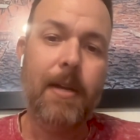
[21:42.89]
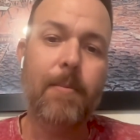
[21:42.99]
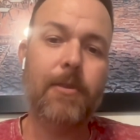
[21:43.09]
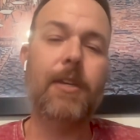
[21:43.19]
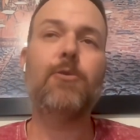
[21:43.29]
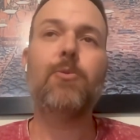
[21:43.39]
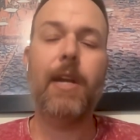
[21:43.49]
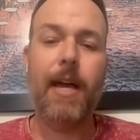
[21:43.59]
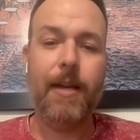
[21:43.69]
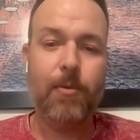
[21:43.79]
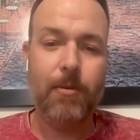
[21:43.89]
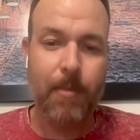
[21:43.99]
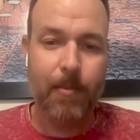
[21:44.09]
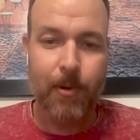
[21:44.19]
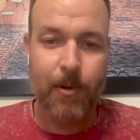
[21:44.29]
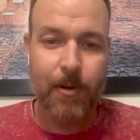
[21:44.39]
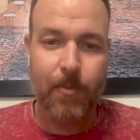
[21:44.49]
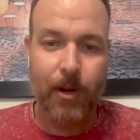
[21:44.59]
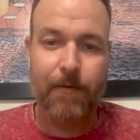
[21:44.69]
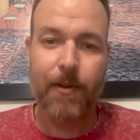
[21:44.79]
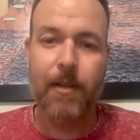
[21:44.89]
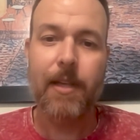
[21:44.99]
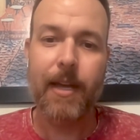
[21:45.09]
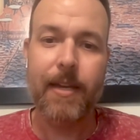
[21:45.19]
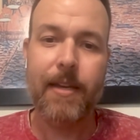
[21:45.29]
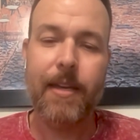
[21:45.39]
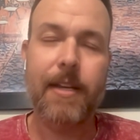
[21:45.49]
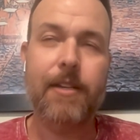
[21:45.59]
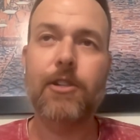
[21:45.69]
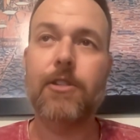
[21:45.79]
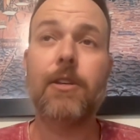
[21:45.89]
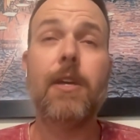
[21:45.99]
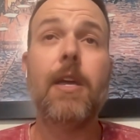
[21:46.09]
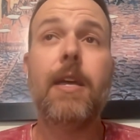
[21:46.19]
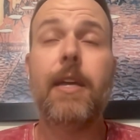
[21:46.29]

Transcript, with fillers: but this one I remember what it felt mm. like, and it just mm-hmm.